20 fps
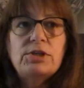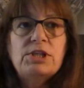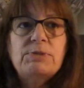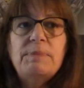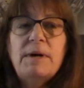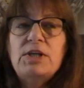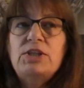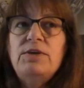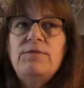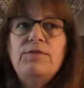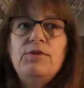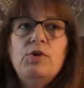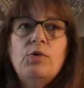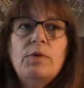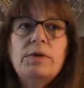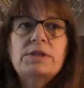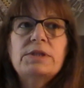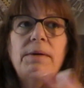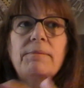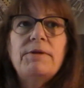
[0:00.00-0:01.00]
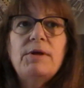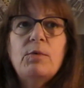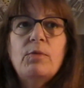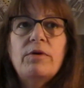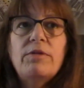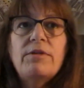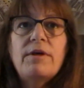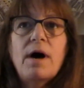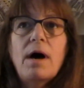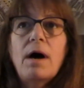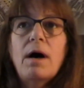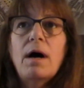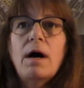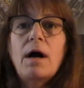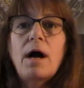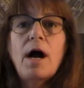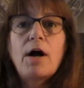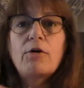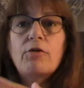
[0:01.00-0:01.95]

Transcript: especially if you're doing something with a